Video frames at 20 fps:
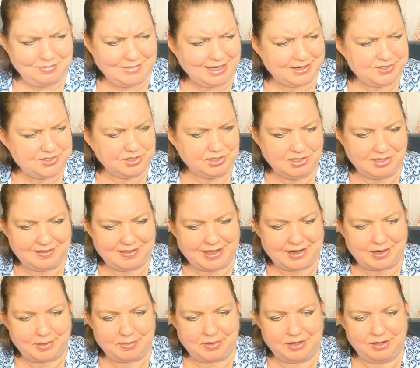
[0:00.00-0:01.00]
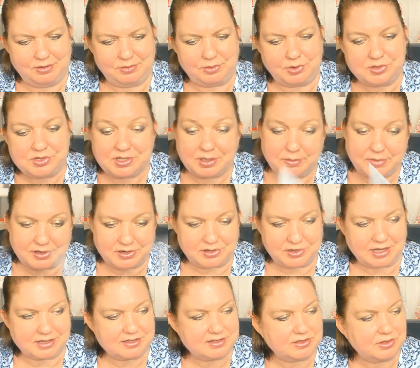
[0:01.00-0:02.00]
I should look that up. Roasted
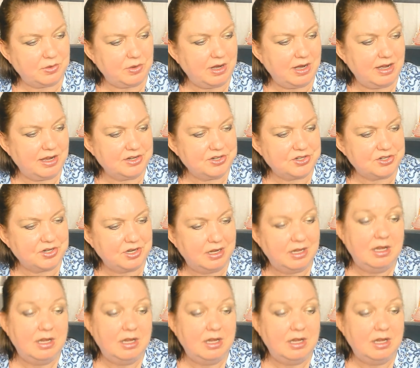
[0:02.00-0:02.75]
butternut squash.